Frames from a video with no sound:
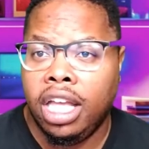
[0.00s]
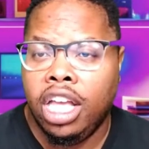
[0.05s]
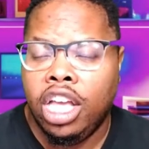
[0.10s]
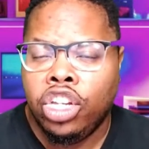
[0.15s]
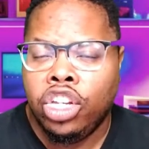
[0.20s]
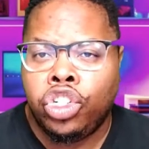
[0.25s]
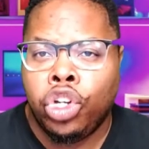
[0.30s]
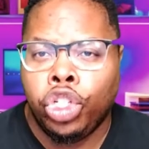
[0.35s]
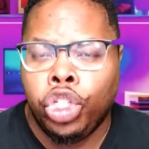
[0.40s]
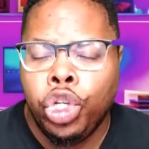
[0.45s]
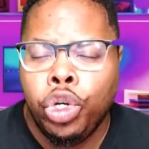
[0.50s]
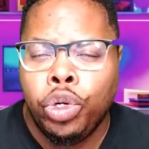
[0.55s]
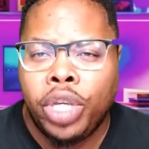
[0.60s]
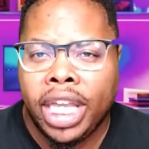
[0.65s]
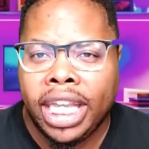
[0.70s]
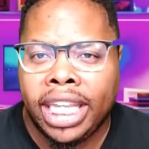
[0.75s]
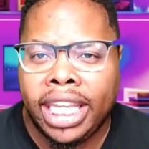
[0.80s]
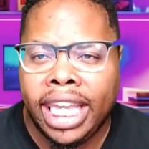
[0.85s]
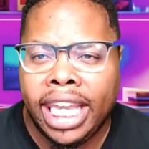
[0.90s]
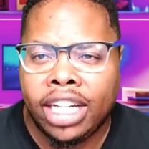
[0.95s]
So you
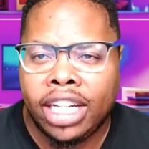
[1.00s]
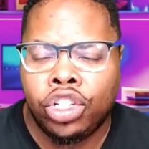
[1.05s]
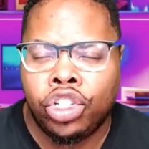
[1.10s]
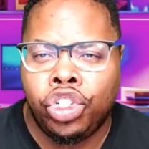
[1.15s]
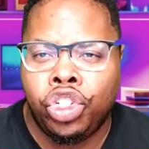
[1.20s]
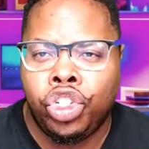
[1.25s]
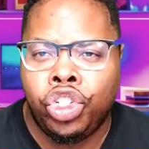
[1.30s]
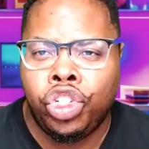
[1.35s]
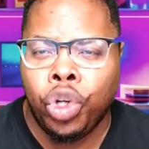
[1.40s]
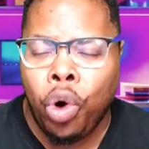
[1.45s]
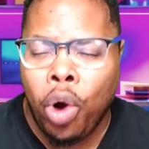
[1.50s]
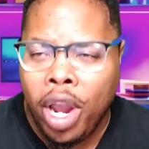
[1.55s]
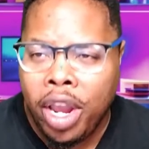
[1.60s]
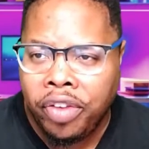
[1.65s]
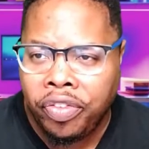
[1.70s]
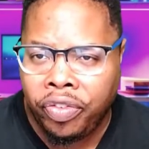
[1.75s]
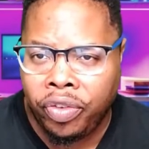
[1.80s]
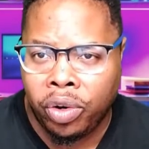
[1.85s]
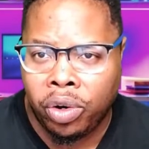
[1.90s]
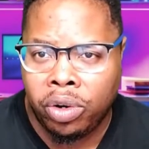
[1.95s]
can get
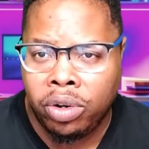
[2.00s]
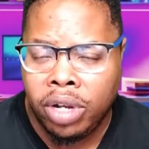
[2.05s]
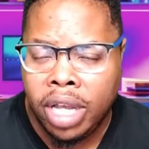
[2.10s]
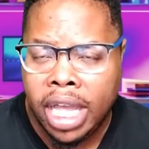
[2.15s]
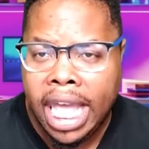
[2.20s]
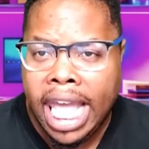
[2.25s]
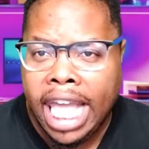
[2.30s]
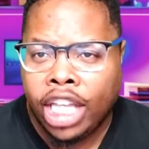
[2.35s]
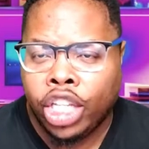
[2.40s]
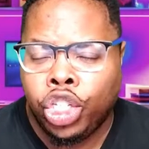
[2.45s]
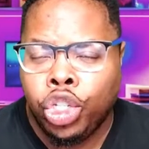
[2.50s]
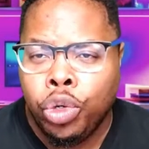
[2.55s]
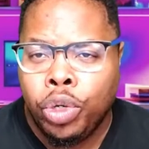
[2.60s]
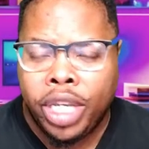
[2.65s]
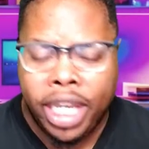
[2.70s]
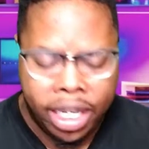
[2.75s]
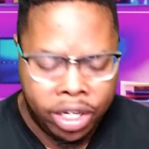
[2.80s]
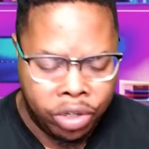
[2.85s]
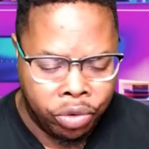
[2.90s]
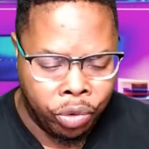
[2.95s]
joyful. You
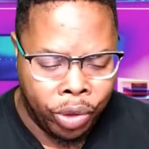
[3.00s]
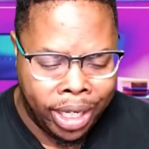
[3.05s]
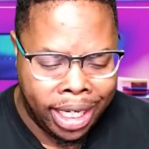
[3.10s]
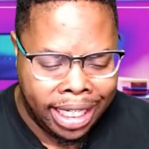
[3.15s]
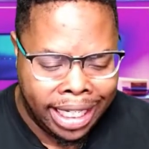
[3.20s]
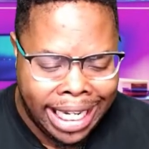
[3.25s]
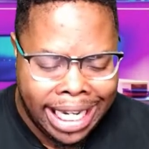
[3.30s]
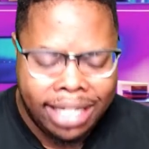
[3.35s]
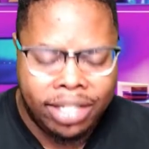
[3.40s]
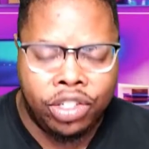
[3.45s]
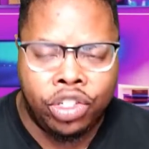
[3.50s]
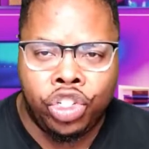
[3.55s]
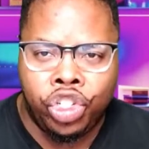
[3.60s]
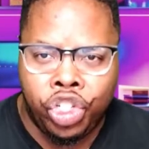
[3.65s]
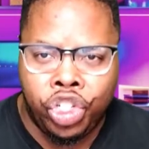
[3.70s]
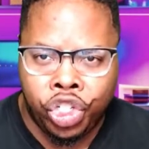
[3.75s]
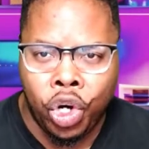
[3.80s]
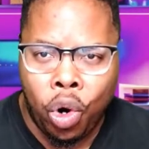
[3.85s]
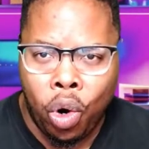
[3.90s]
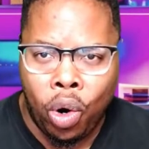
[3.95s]
can release
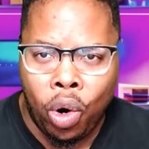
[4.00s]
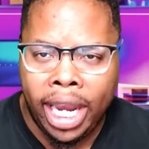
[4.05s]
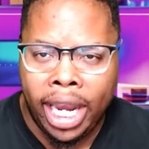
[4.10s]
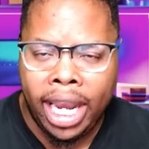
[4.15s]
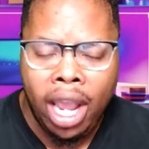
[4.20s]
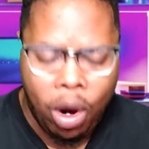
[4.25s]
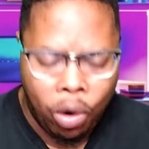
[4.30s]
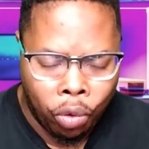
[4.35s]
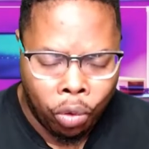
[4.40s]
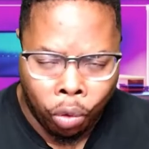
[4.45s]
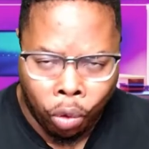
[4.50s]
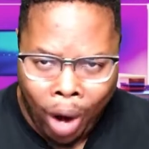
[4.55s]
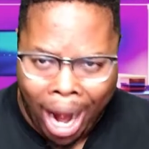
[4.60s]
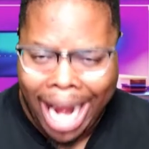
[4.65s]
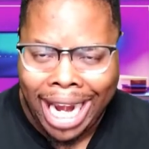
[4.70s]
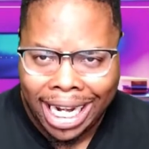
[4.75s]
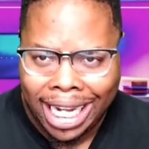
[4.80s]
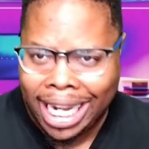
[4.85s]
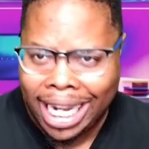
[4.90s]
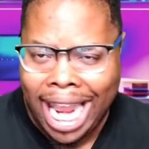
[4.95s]
joy
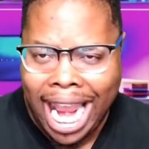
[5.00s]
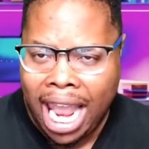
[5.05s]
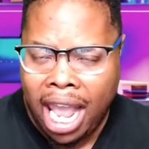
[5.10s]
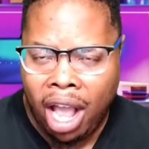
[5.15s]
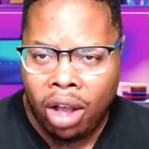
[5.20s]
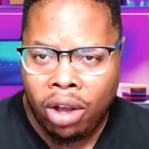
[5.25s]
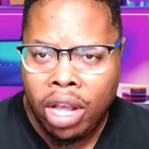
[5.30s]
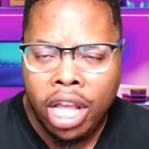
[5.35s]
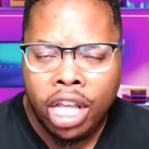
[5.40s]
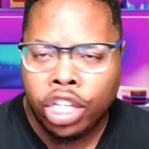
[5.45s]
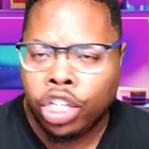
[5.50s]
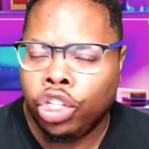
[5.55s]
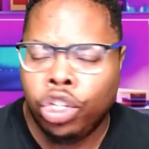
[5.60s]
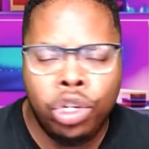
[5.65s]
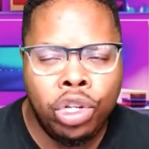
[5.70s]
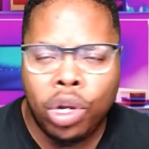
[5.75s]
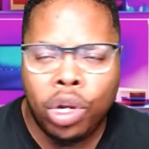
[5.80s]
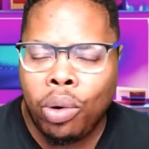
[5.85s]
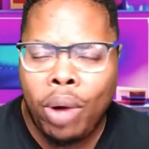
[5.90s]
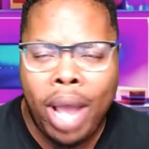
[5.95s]
right now.
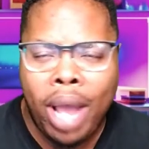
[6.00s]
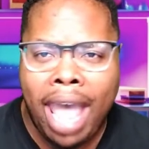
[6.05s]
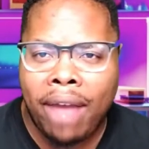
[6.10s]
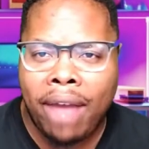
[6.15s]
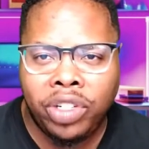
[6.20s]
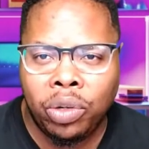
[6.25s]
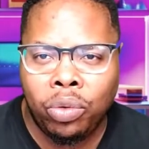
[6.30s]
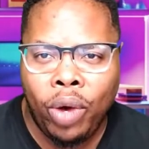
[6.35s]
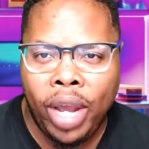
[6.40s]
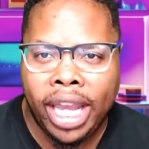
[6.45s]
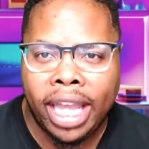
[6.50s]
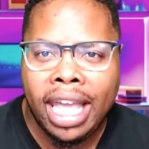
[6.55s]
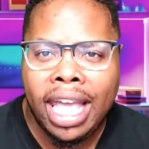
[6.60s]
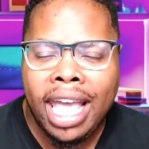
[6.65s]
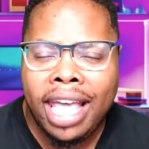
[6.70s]
You don't have to wait.